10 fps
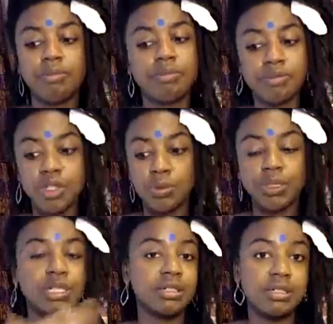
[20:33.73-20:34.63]
So
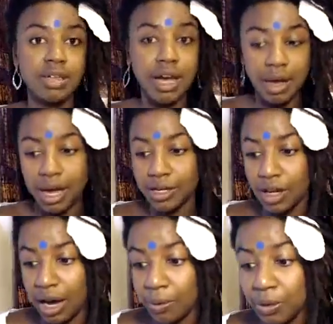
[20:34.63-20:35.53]
please,
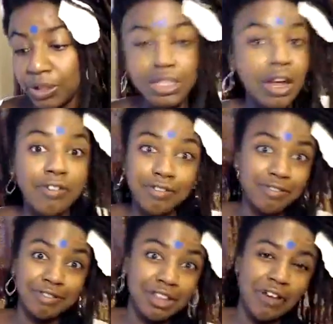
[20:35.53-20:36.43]
I would love
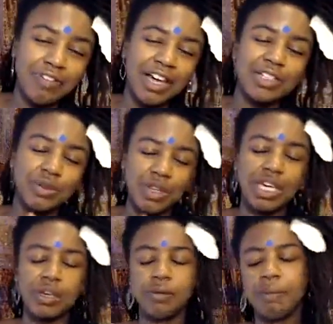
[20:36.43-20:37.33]
that. So thank you.